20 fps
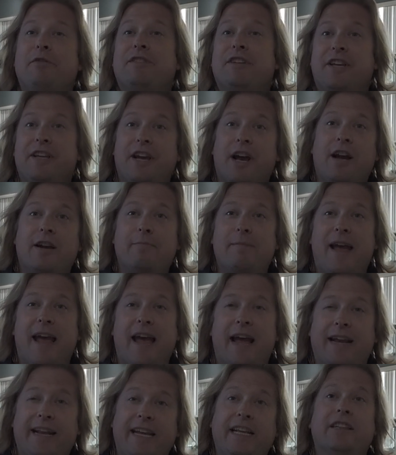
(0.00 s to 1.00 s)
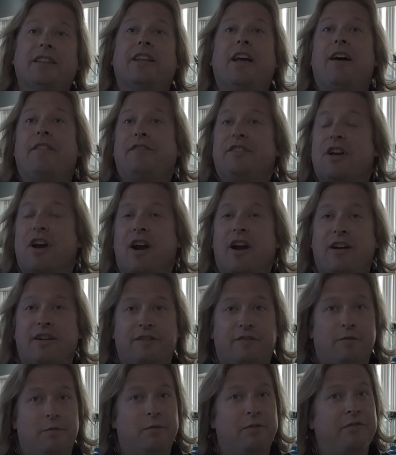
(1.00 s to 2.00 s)
He was a young man. He loved
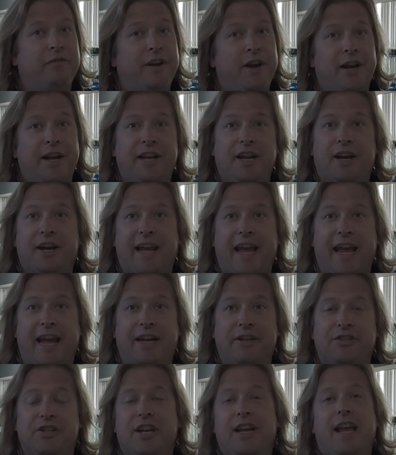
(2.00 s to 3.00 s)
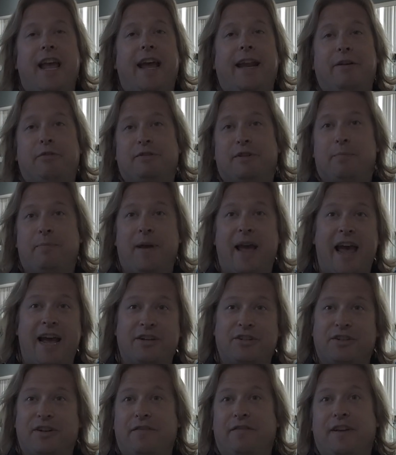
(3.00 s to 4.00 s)
cars from a very young age, and it was a
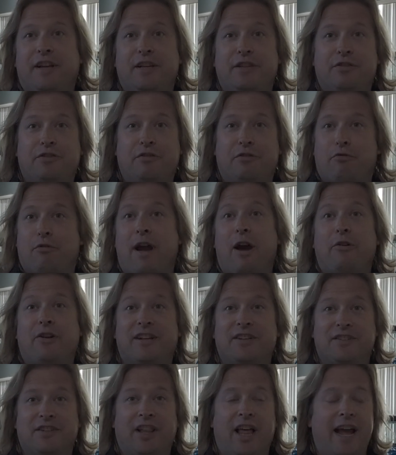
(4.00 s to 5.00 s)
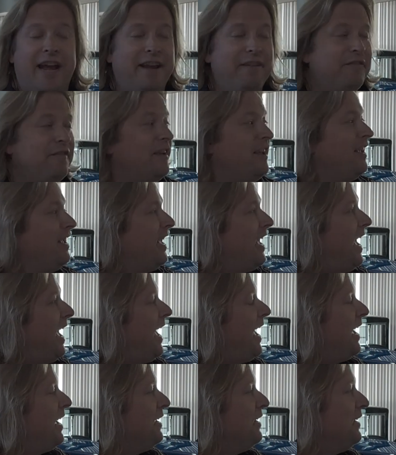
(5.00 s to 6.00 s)
passion of his throughout his life.
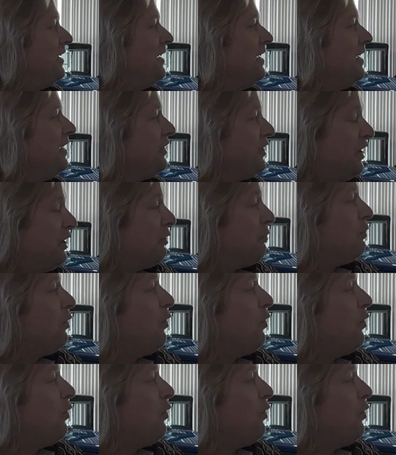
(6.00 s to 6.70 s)
And to your